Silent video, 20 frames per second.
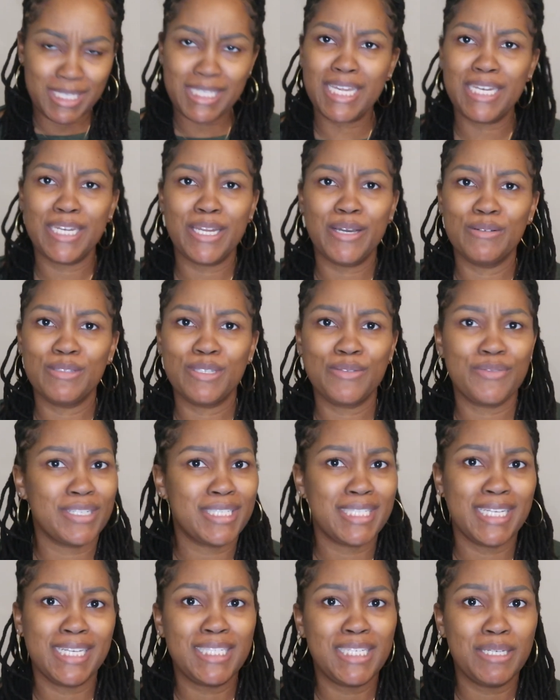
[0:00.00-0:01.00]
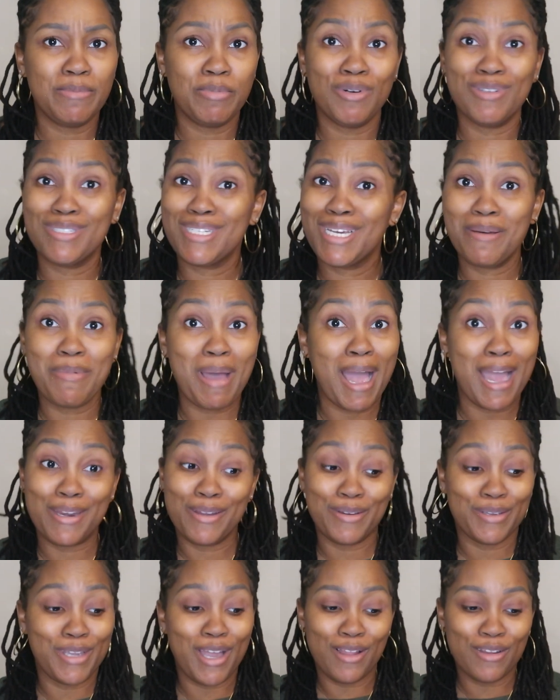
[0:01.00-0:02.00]
scent notes for Scentsy pulled up. I
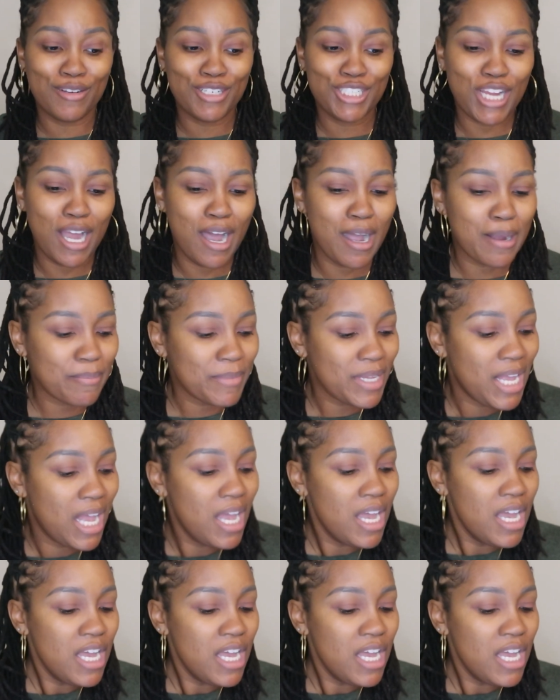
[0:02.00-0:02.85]
know y'all are shocked.